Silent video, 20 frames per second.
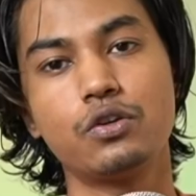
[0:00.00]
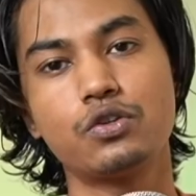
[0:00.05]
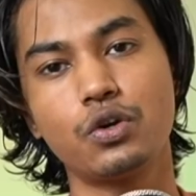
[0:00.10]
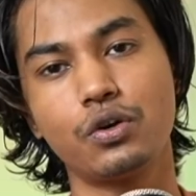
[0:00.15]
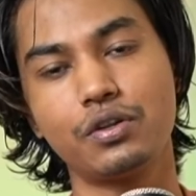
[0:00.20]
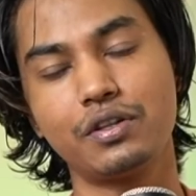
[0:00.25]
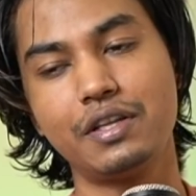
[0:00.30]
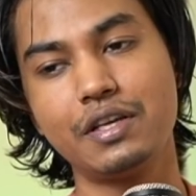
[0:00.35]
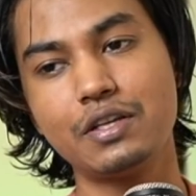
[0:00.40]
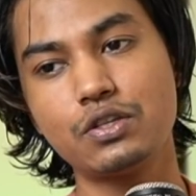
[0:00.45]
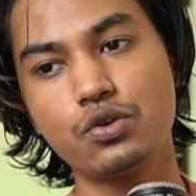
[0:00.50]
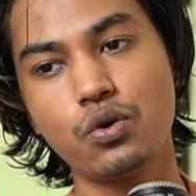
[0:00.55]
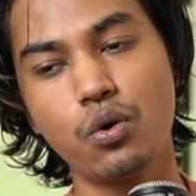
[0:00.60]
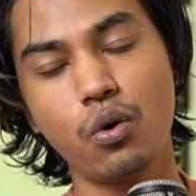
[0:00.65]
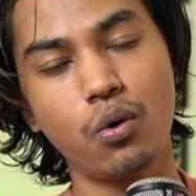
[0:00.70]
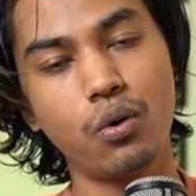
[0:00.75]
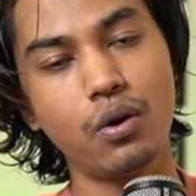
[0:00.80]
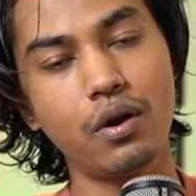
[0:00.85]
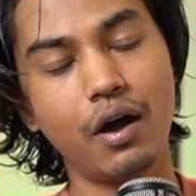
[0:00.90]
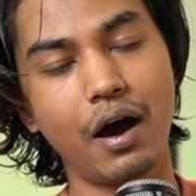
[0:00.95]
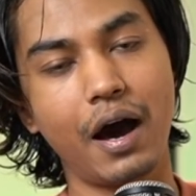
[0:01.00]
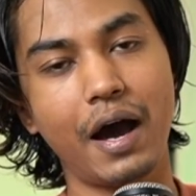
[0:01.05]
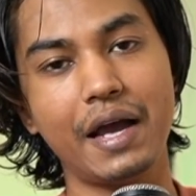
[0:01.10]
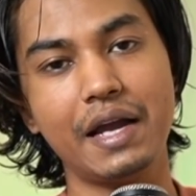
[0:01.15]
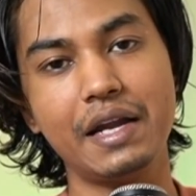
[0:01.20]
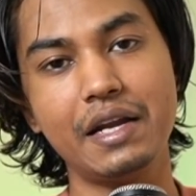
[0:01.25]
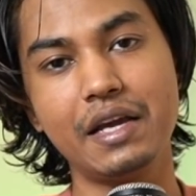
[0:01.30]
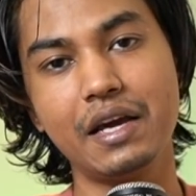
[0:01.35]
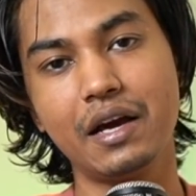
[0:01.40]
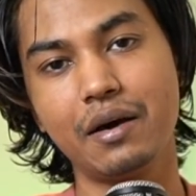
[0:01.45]
So this whole
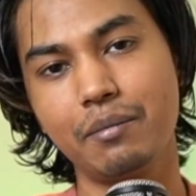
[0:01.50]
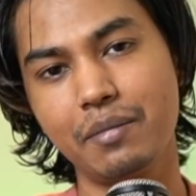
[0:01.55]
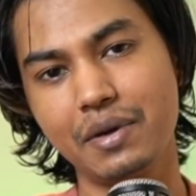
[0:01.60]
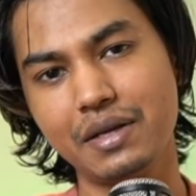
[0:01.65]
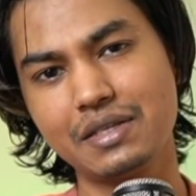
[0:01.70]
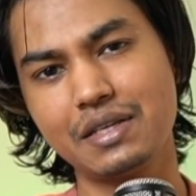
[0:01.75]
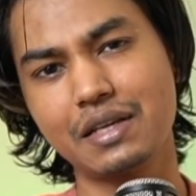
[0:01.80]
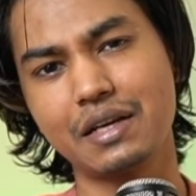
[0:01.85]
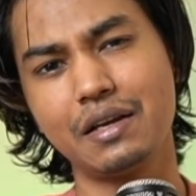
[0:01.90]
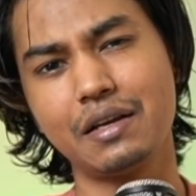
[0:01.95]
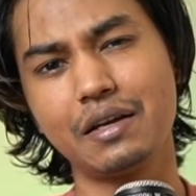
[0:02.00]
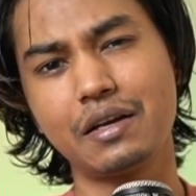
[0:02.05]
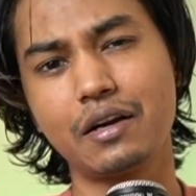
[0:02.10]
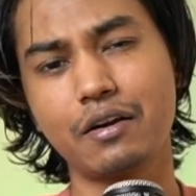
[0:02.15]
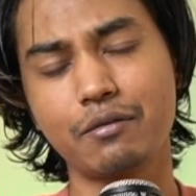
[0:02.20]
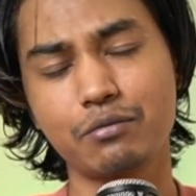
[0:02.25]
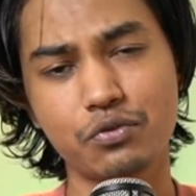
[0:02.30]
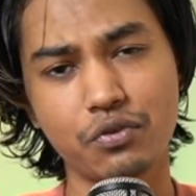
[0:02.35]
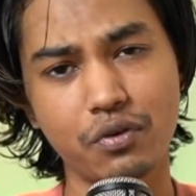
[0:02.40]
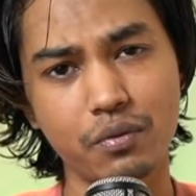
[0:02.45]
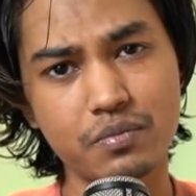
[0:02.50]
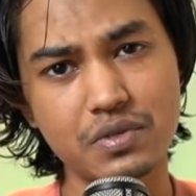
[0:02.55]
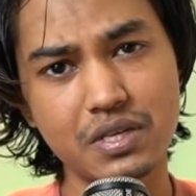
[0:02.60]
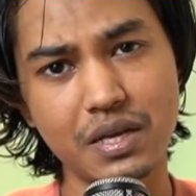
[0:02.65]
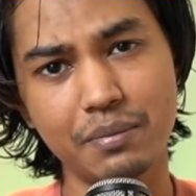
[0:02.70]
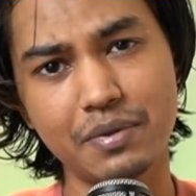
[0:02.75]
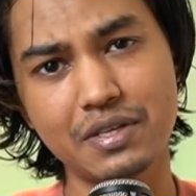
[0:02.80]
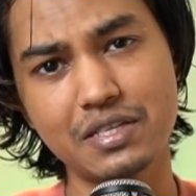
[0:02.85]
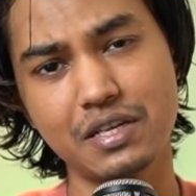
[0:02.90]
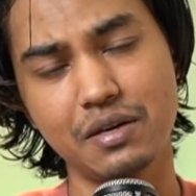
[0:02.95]
idea basically comes from
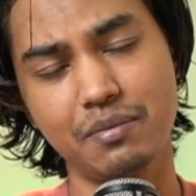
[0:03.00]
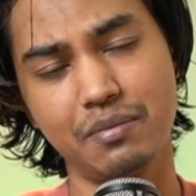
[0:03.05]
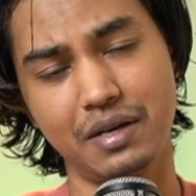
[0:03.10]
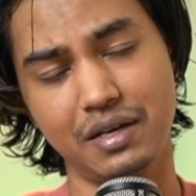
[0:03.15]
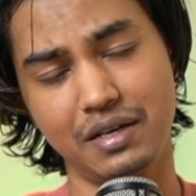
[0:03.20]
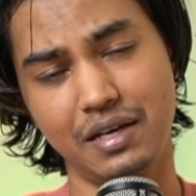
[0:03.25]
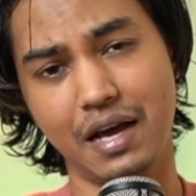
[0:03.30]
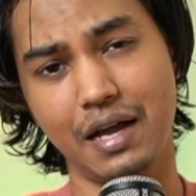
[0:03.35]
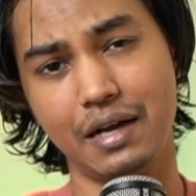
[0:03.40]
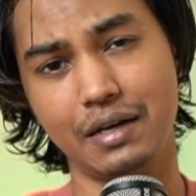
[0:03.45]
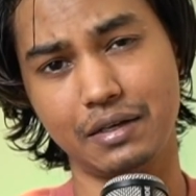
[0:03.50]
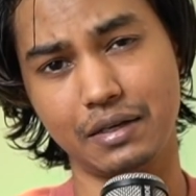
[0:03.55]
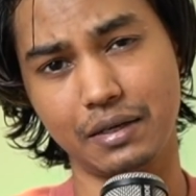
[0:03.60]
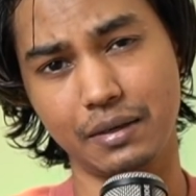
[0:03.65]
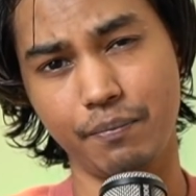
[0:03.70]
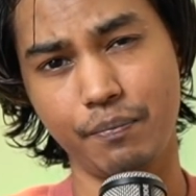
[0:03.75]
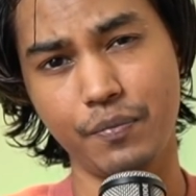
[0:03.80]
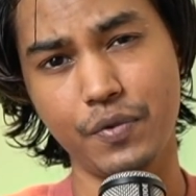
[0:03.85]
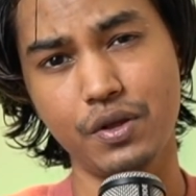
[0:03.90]
semester mentality.